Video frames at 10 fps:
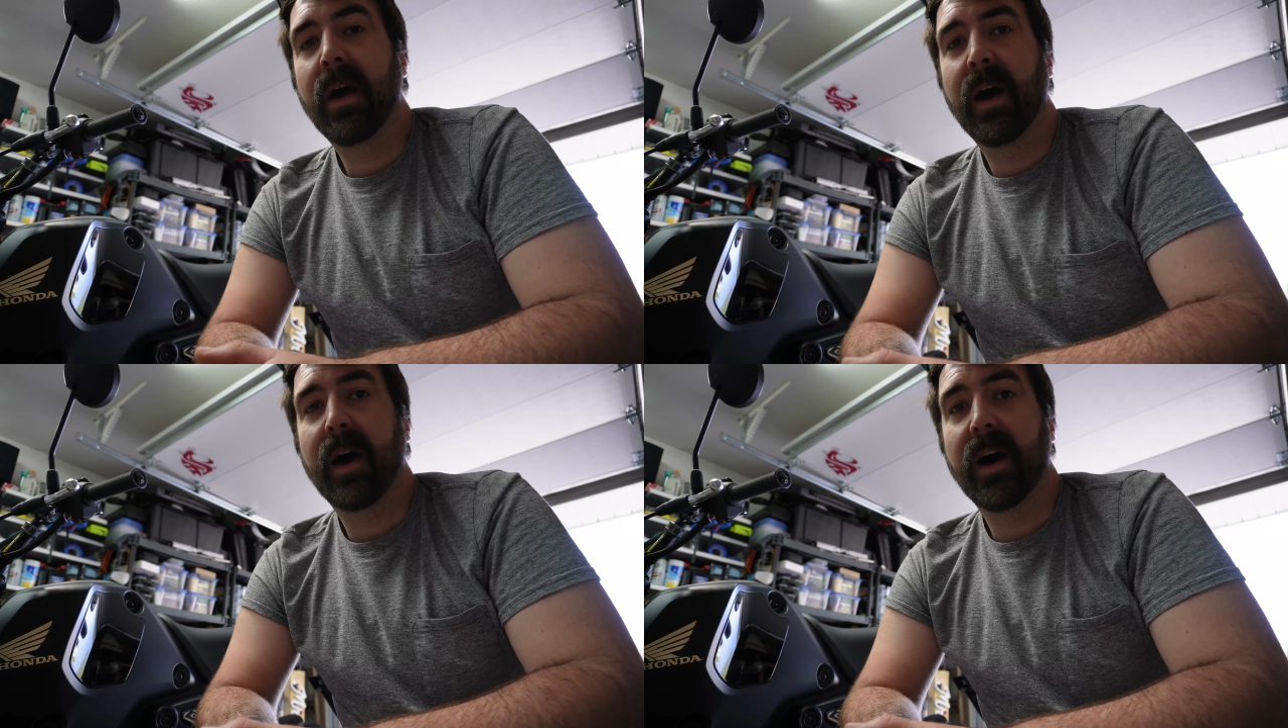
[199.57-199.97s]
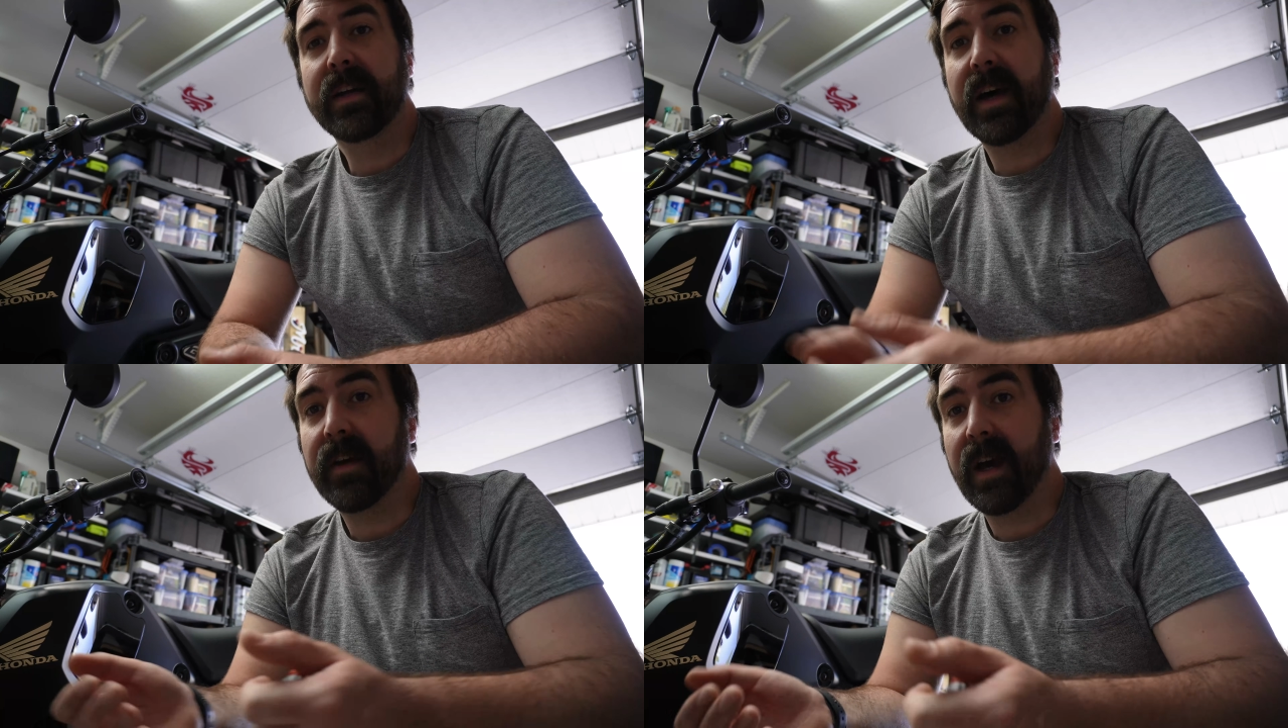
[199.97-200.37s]

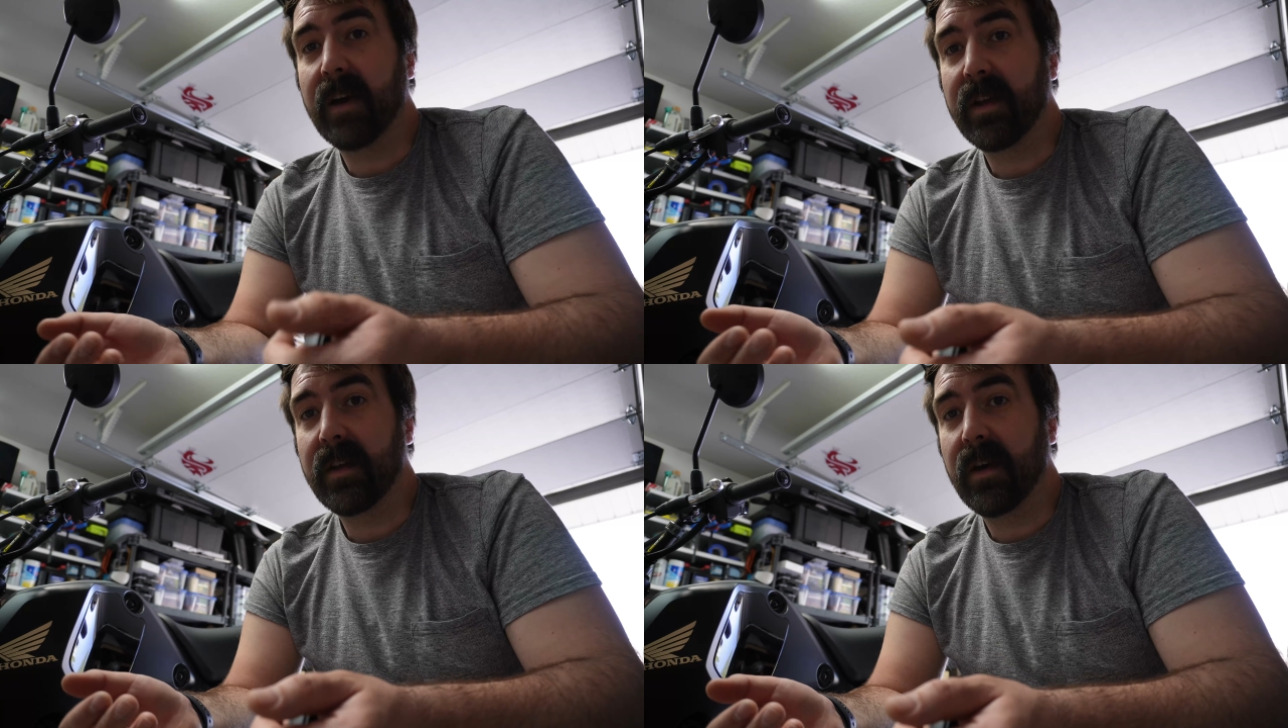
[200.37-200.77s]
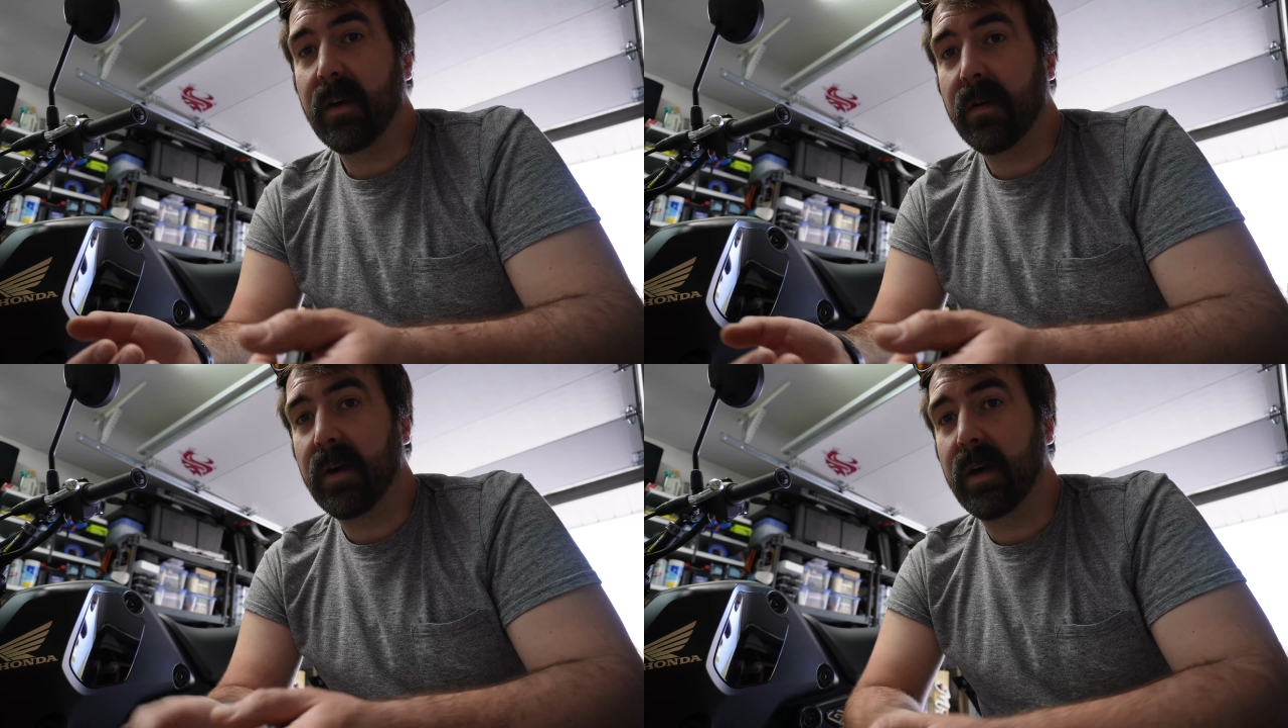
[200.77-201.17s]
Now that I have it in
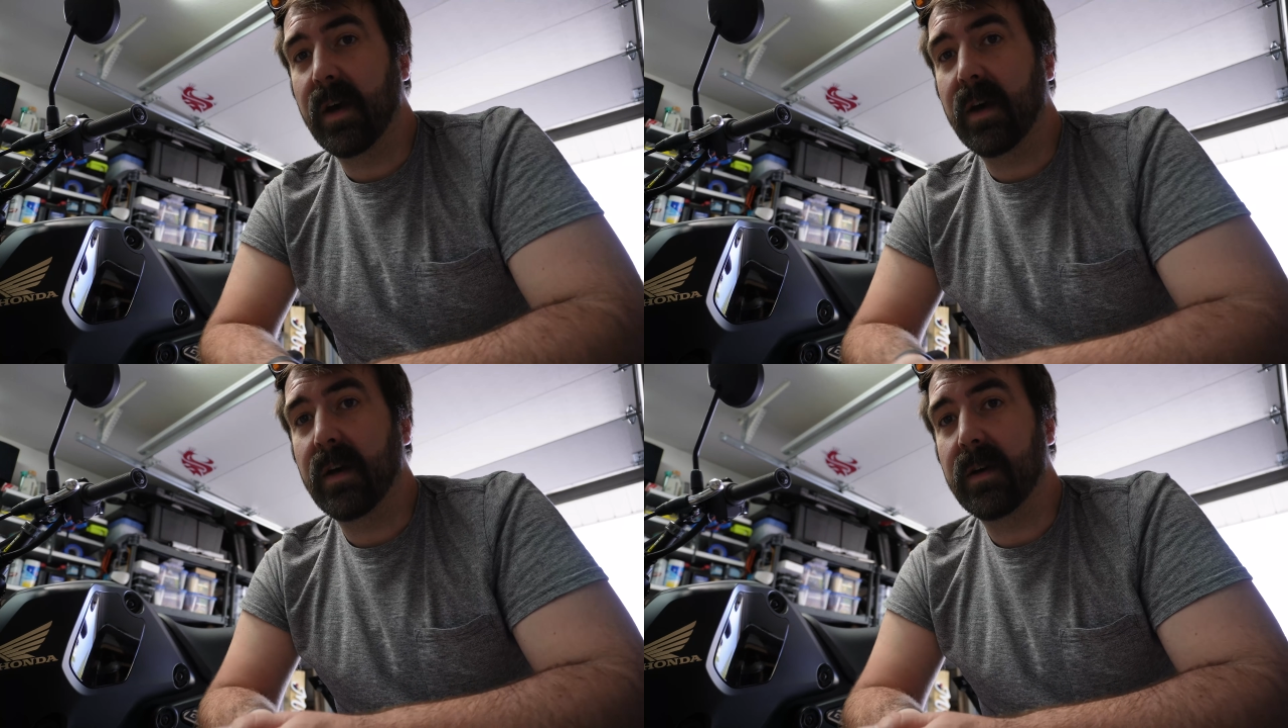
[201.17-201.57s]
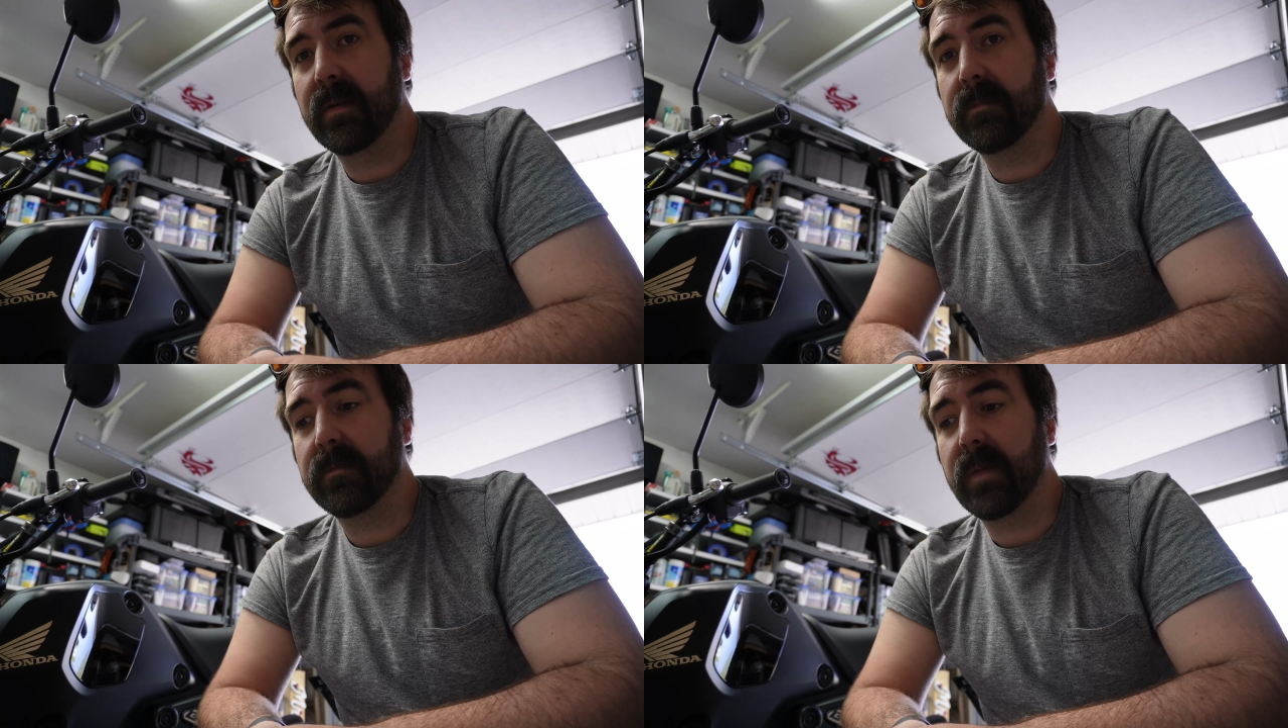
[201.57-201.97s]
though,
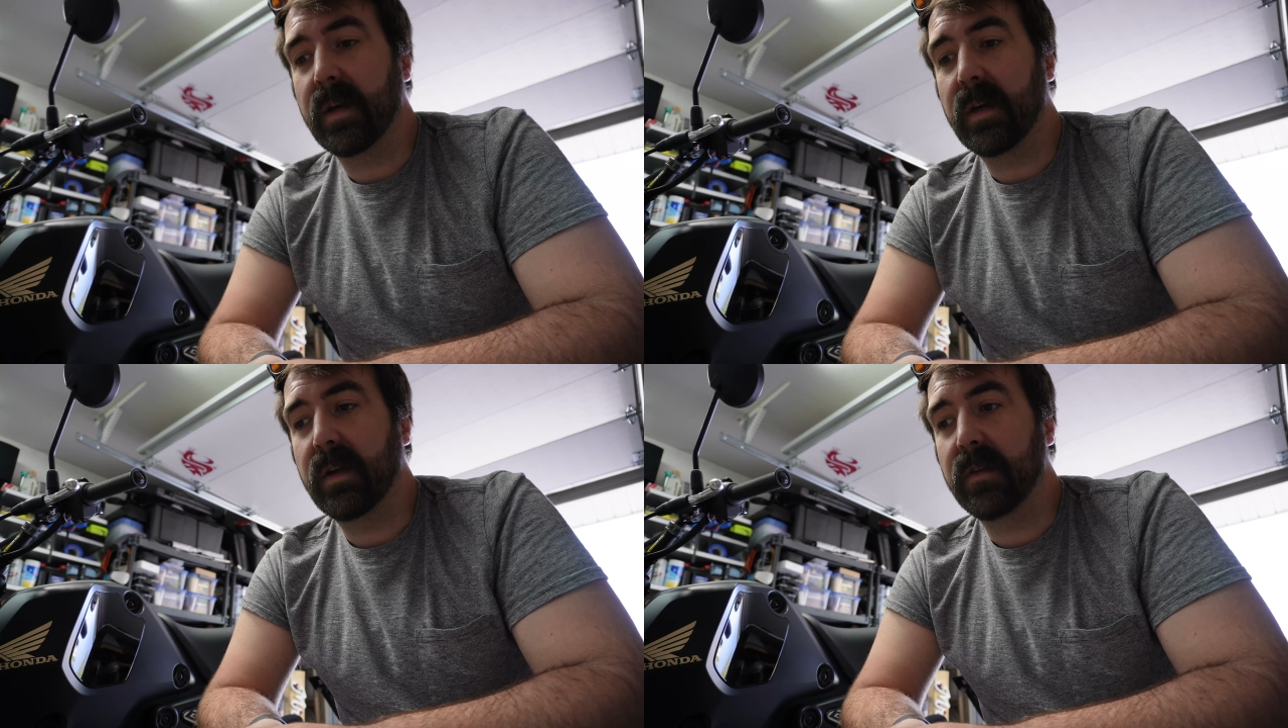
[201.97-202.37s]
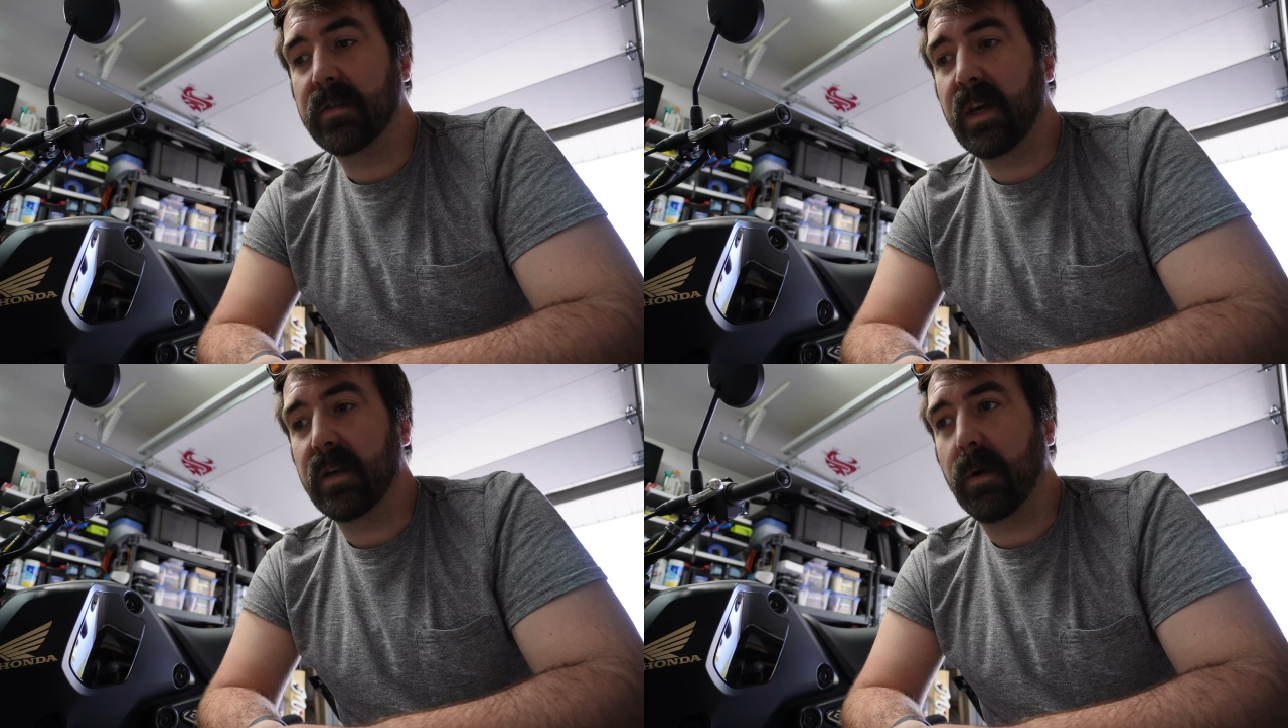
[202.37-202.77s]
it'll
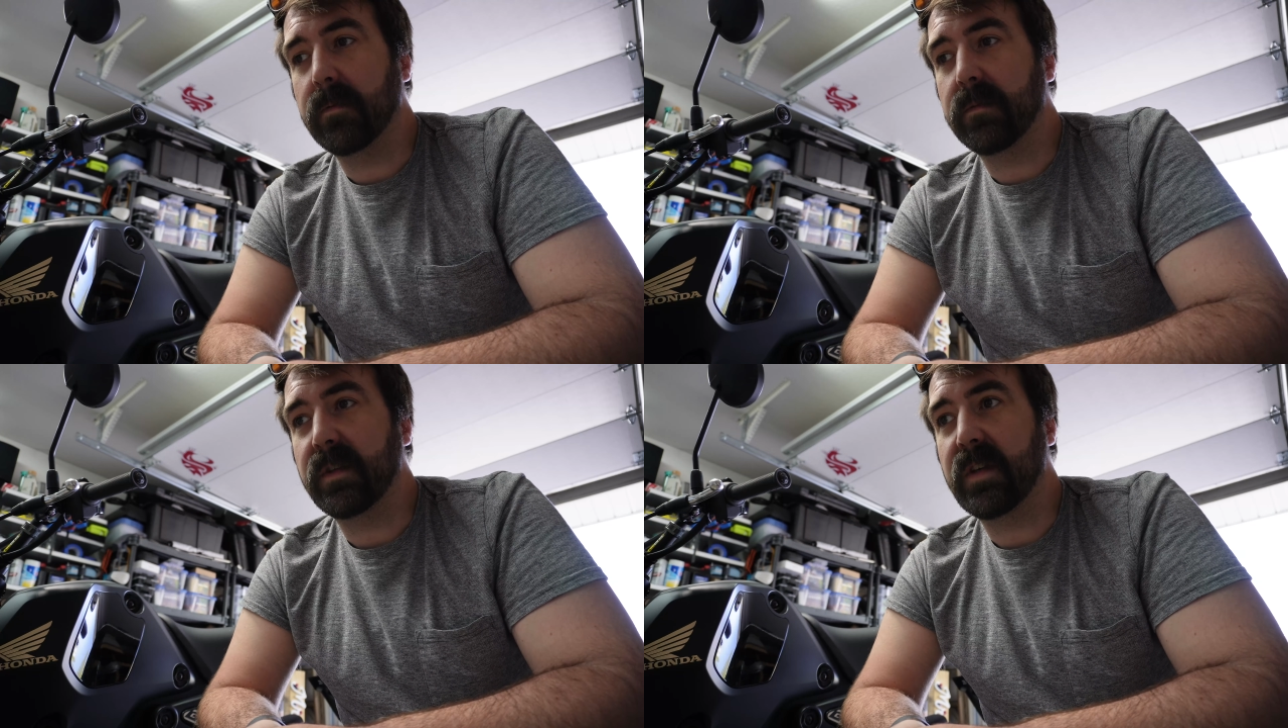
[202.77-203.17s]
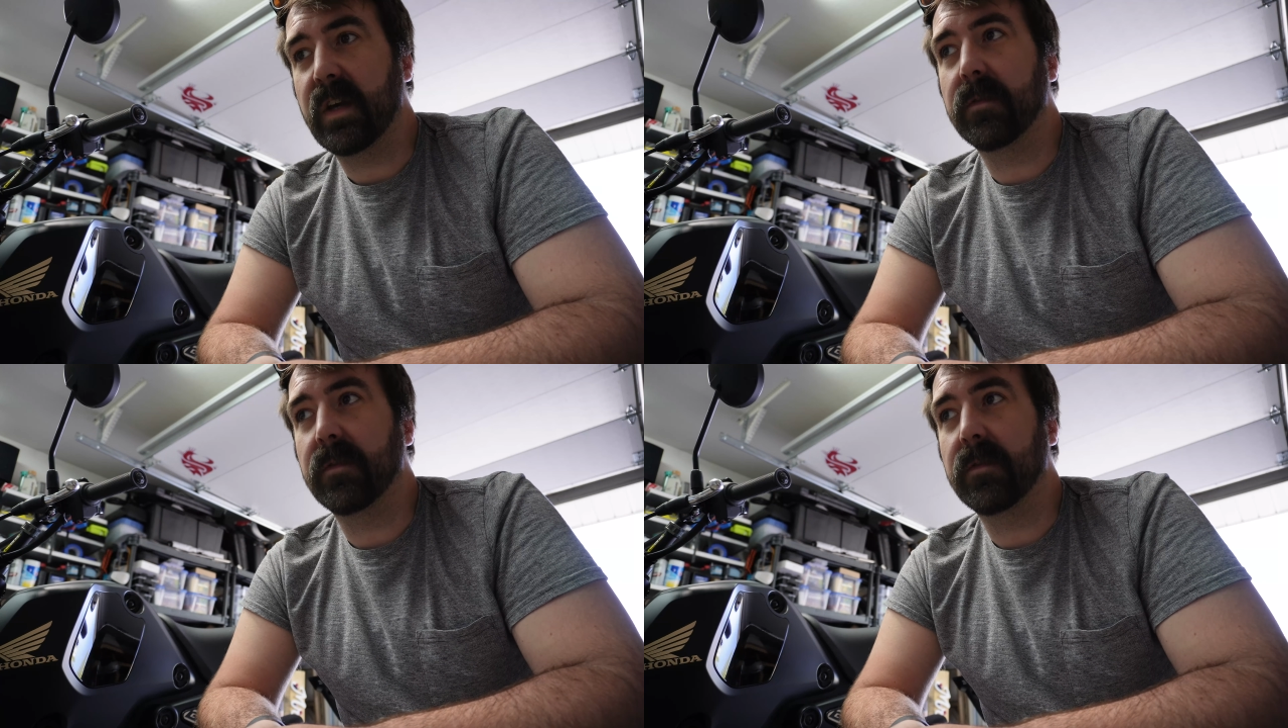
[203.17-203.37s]
take probably 10